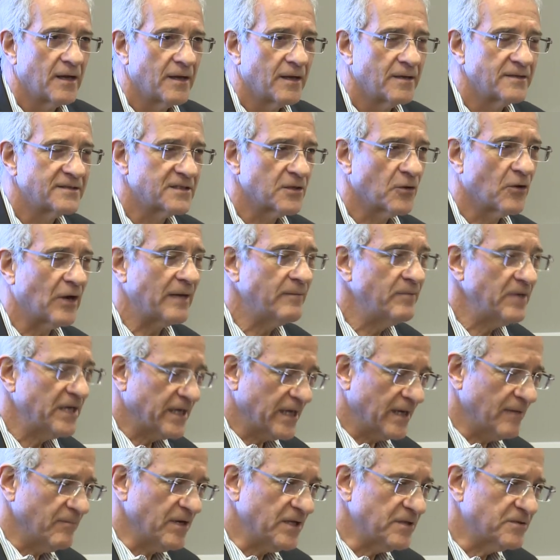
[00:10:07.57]
So I
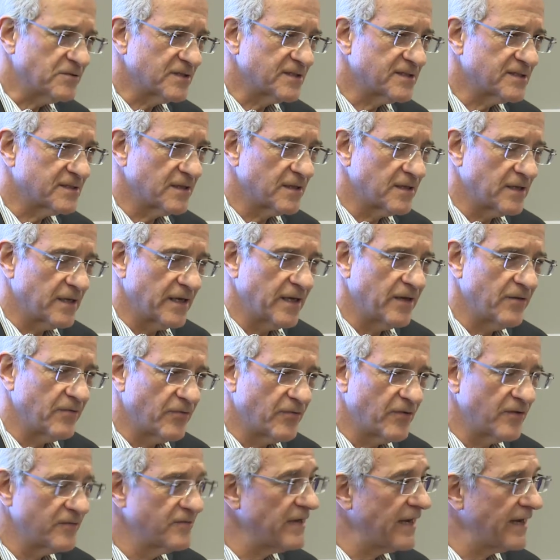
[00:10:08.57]
became interested in
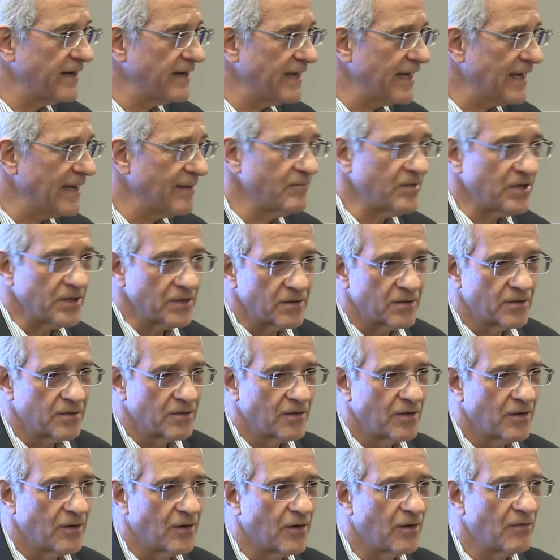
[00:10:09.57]
the dynamic
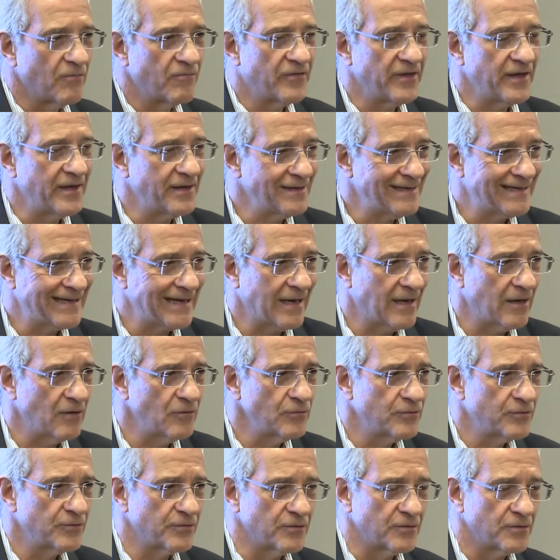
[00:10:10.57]
of the
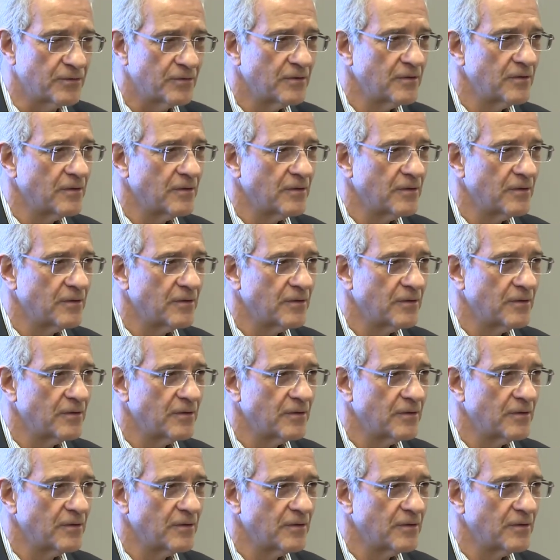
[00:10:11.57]
encounter,